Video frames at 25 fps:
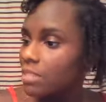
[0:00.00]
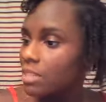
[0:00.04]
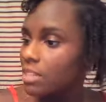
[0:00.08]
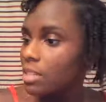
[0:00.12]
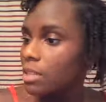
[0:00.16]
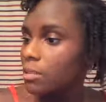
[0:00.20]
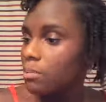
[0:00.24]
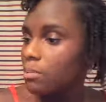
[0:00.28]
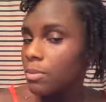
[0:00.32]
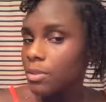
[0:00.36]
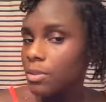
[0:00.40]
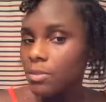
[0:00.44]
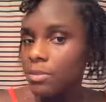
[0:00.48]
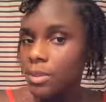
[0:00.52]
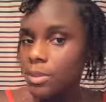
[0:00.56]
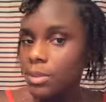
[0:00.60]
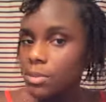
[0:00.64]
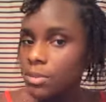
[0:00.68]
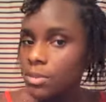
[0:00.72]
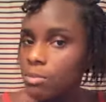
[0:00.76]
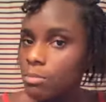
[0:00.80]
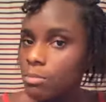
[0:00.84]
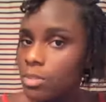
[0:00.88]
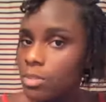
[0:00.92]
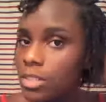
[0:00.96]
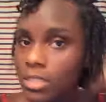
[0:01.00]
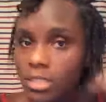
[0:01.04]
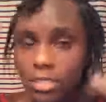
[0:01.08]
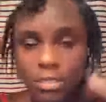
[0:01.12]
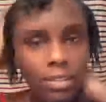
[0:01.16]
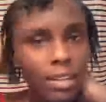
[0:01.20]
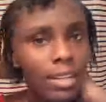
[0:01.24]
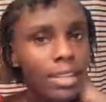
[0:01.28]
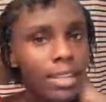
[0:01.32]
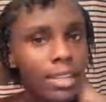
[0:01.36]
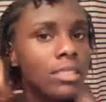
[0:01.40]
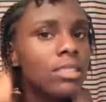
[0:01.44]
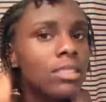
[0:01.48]
keep your roots
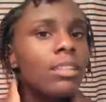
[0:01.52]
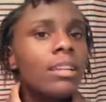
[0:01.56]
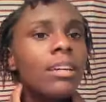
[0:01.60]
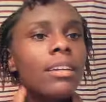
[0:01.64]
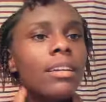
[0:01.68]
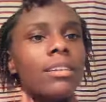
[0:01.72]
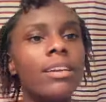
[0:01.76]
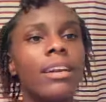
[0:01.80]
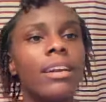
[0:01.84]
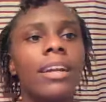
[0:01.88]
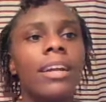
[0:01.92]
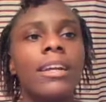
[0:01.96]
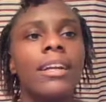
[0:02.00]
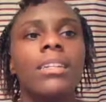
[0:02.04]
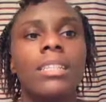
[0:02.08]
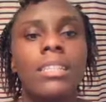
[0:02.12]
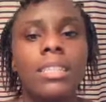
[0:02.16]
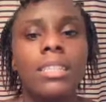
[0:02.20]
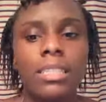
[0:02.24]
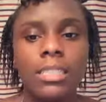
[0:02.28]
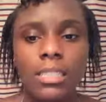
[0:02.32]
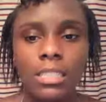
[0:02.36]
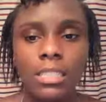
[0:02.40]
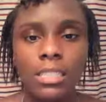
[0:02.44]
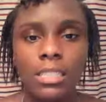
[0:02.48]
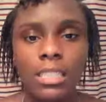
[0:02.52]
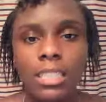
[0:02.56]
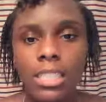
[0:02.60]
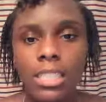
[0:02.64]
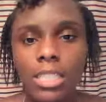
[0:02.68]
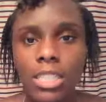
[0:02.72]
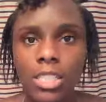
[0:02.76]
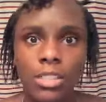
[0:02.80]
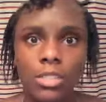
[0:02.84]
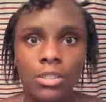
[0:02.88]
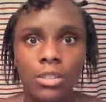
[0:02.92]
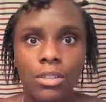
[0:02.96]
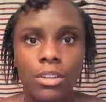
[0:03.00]
moisturized so that your hair can
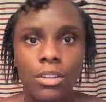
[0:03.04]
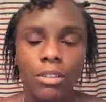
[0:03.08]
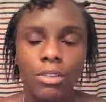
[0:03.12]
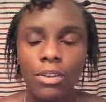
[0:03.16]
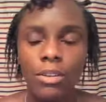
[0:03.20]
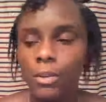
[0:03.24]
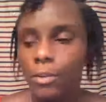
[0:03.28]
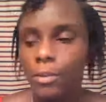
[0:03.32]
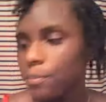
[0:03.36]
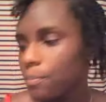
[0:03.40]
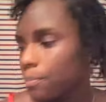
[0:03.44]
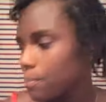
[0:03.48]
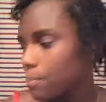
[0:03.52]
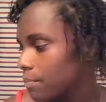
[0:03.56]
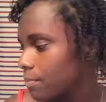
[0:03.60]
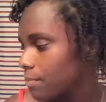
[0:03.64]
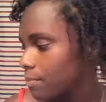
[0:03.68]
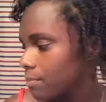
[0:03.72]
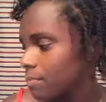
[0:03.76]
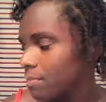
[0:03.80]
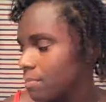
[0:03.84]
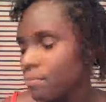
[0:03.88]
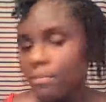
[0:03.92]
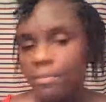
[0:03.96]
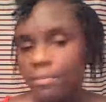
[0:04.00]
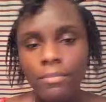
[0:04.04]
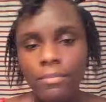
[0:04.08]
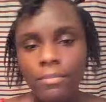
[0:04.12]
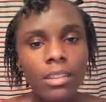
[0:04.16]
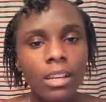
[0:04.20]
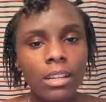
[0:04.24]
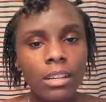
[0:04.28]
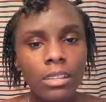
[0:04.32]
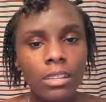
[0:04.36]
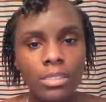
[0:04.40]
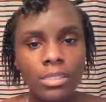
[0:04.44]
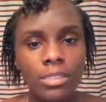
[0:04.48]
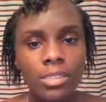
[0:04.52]
continue to grow.
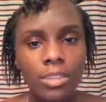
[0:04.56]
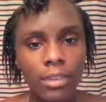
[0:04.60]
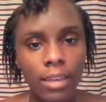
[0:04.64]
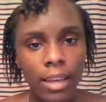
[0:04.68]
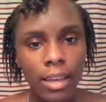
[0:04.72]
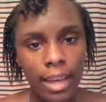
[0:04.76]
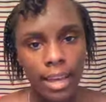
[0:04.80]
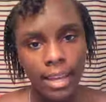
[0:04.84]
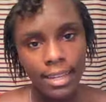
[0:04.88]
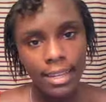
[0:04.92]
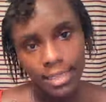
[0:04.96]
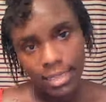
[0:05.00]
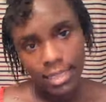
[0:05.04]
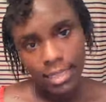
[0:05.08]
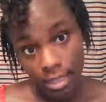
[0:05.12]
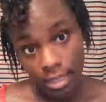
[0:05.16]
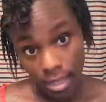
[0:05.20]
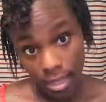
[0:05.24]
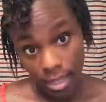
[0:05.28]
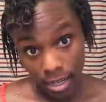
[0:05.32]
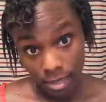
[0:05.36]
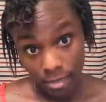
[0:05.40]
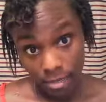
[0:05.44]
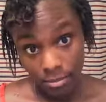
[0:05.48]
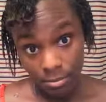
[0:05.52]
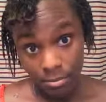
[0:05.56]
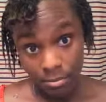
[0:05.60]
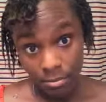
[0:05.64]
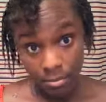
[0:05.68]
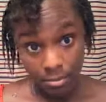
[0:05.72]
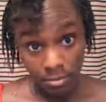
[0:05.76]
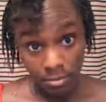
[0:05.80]
So yeah, I did that,